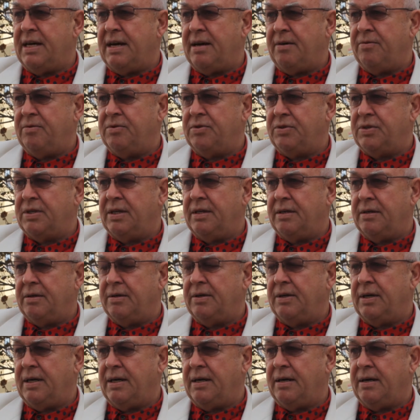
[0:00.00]

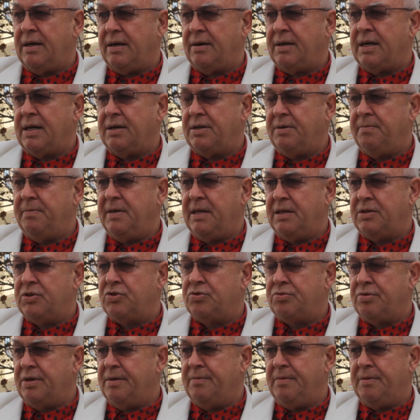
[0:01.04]
I got to be
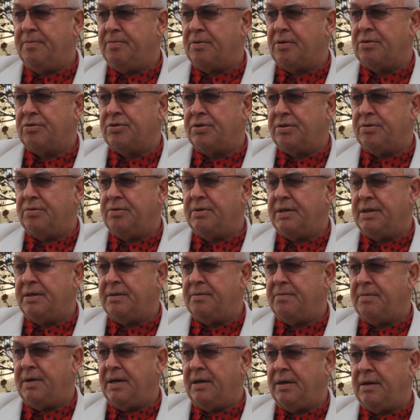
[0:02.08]
extremely personal with
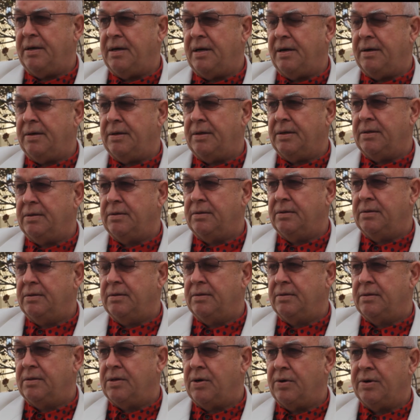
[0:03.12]
him, and
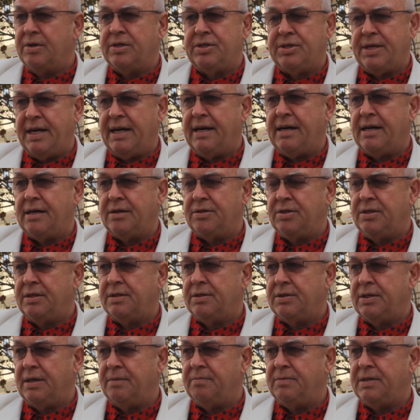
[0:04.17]
go to his house
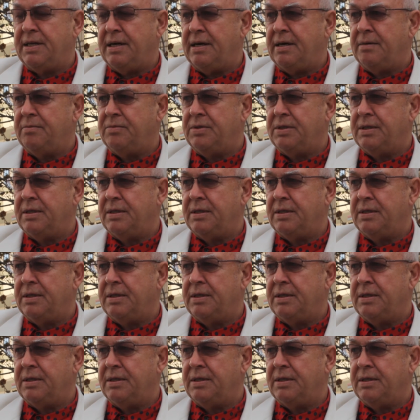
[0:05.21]
sometimes,